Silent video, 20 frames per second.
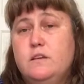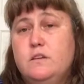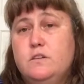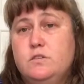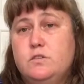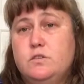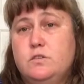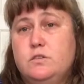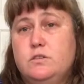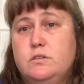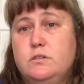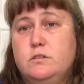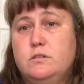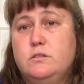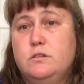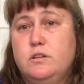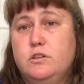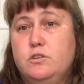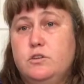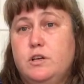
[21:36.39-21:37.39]
So a
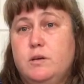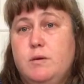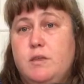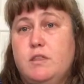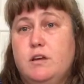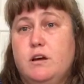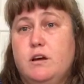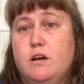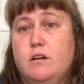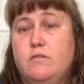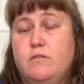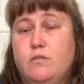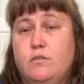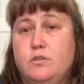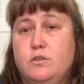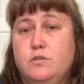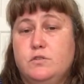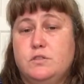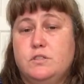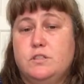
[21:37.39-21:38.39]
little gimme there for the
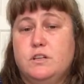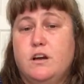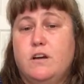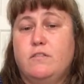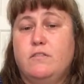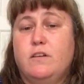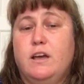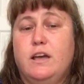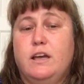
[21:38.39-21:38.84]
new stuff.